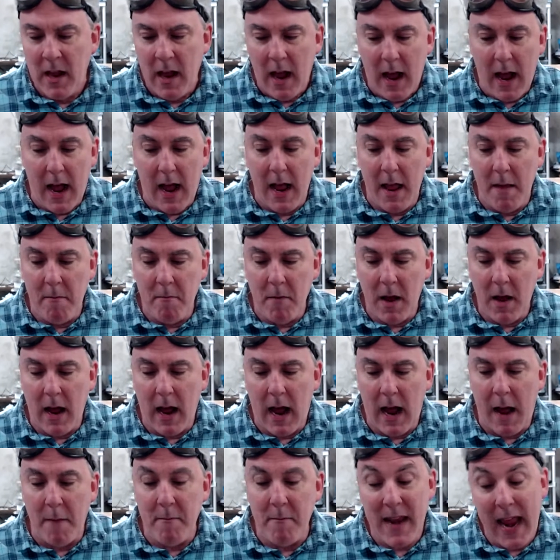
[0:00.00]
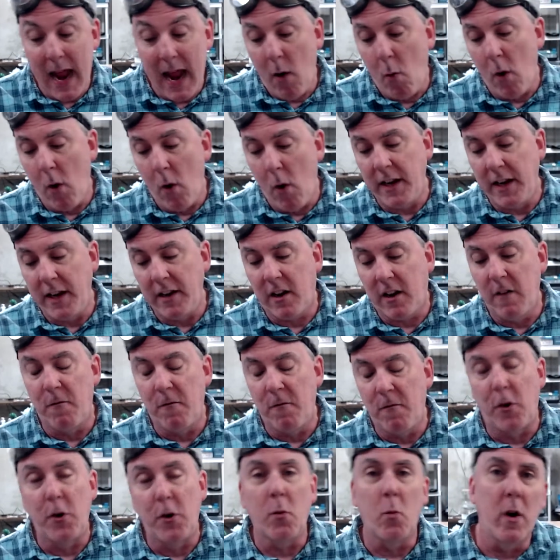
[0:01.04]
I'm now wanting to
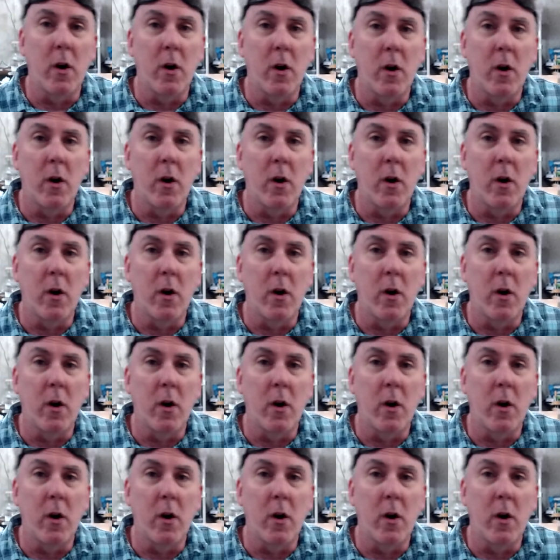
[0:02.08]
convert one